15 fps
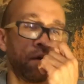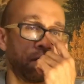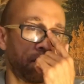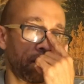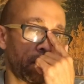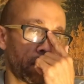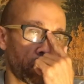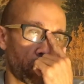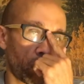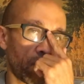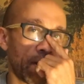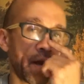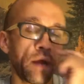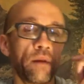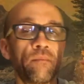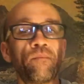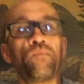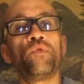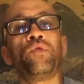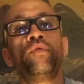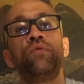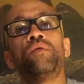not great,
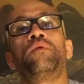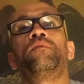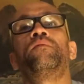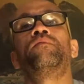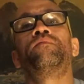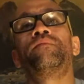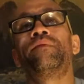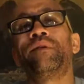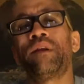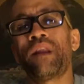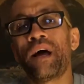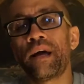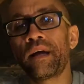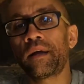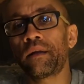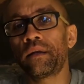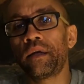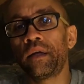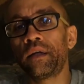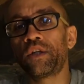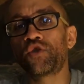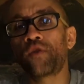you'll
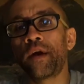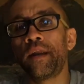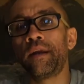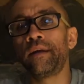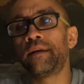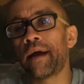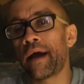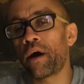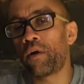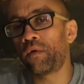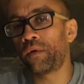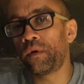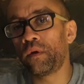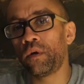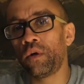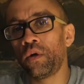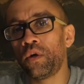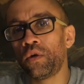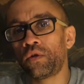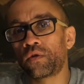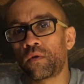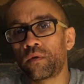likely trend down
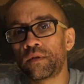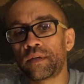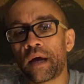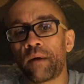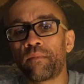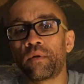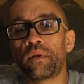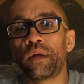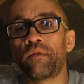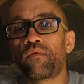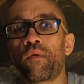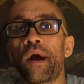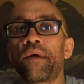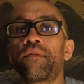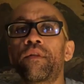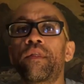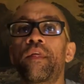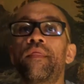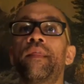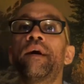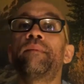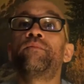towards that belief rather
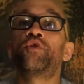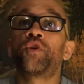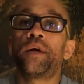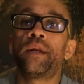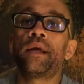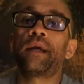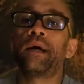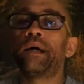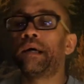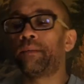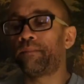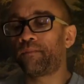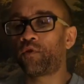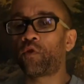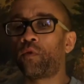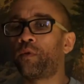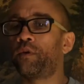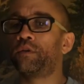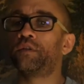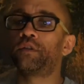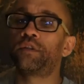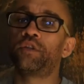than them trending up
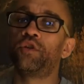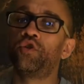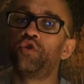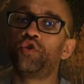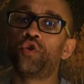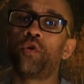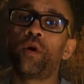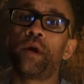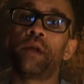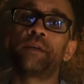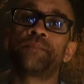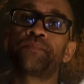towards joy.